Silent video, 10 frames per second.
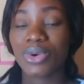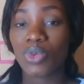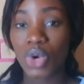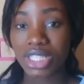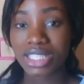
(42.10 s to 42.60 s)

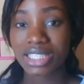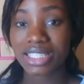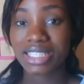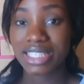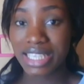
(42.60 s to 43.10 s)
what
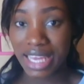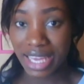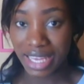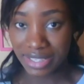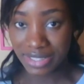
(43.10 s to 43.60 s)

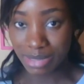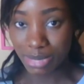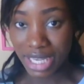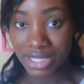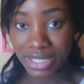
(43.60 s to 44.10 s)
years am
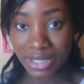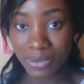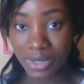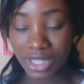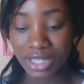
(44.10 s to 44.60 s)
I
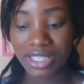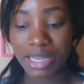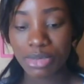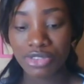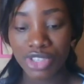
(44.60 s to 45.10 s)
dealing with?
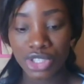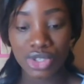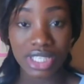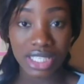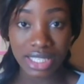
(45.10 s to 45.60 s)
Let me read
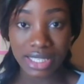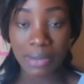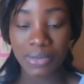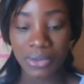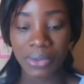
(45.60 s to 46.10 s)
you this
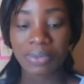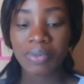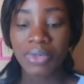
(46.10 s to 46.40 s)
example.